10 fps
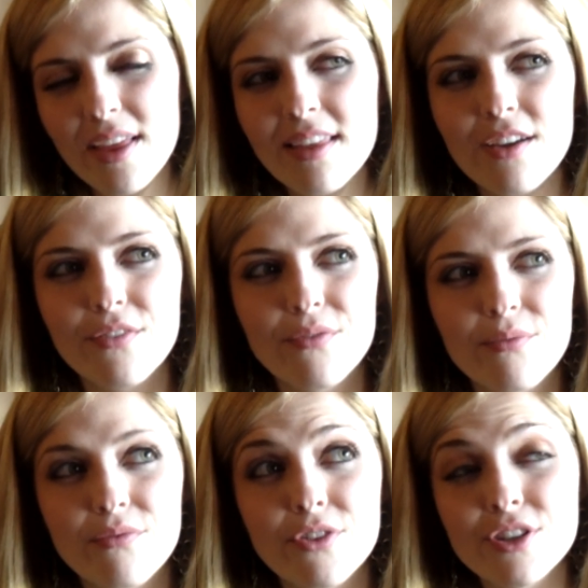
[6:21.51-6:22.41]
Well, I think
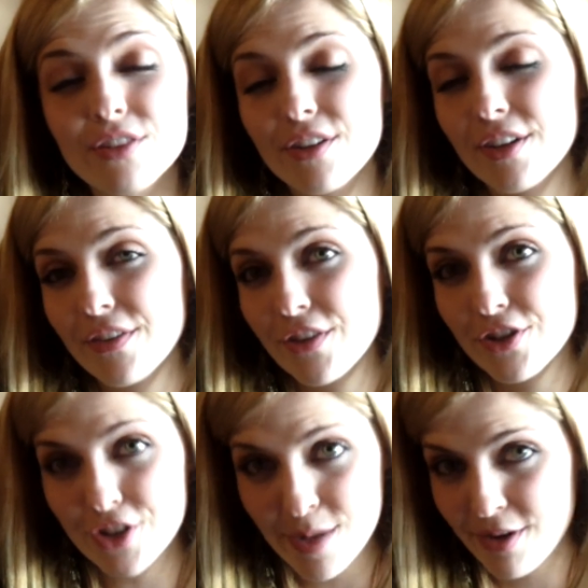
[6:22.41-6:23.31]
first of all, if
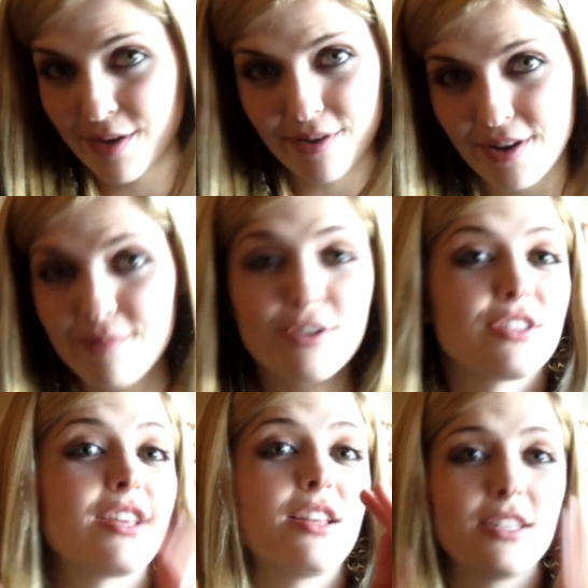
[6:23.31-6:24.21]
you're dreaming about, I'm going
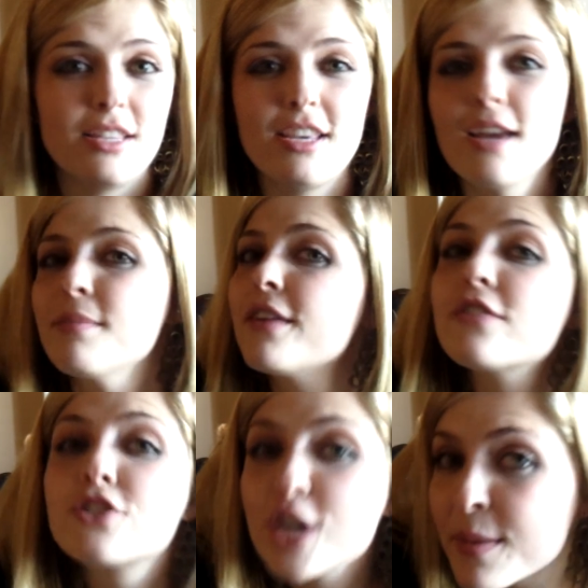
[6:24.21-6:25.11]
to say this to the camera.
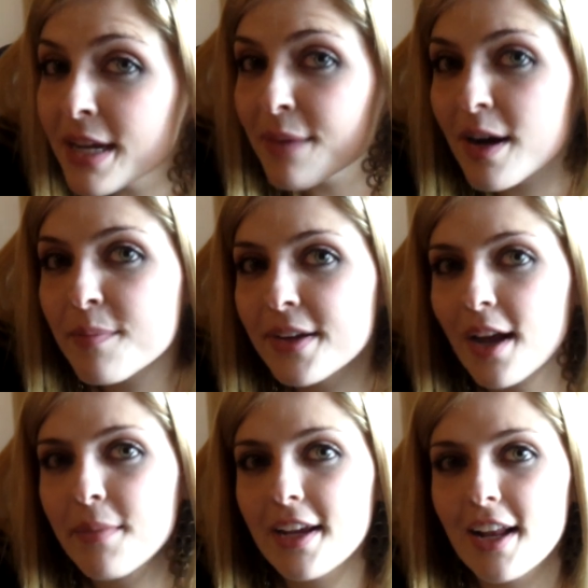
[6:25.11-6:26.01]
If you're dreaming about
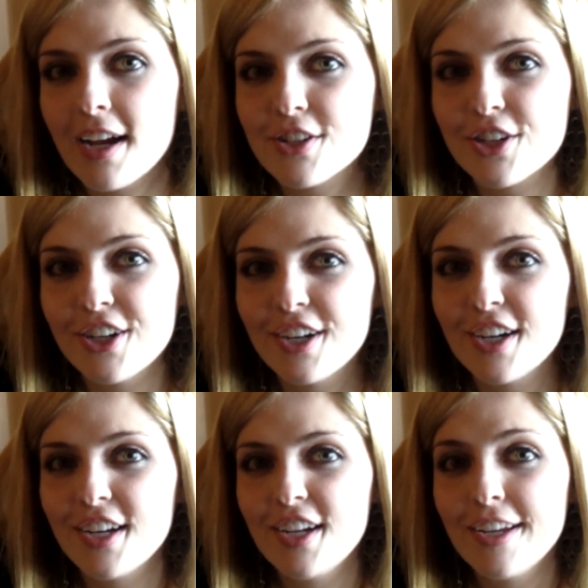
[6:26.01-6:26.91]
becoming an
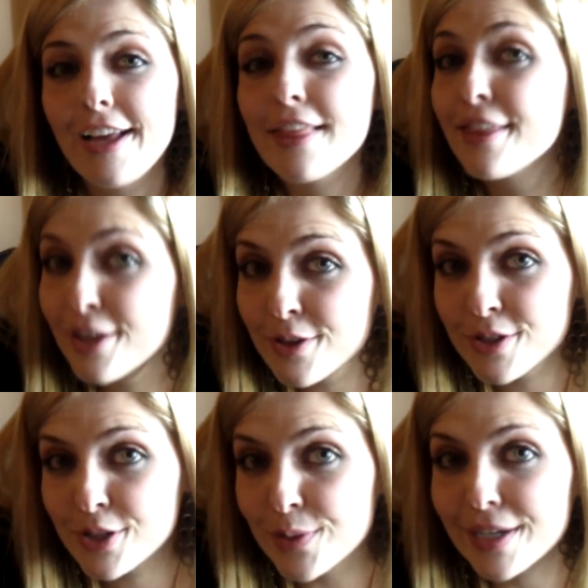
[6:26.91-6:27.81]
actor, I think you
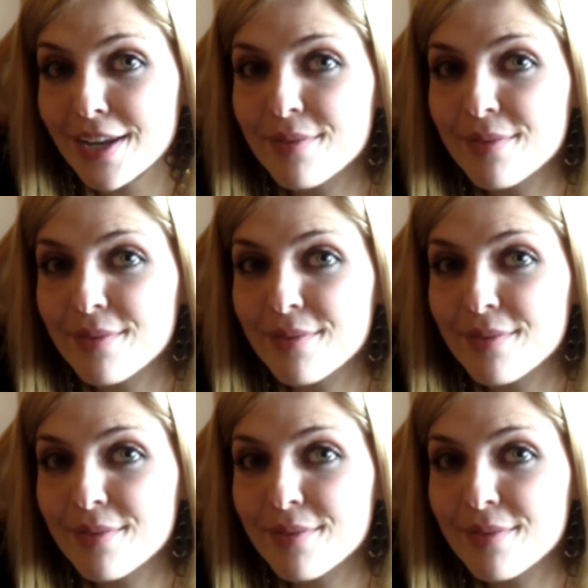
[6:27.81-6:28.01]
can do it.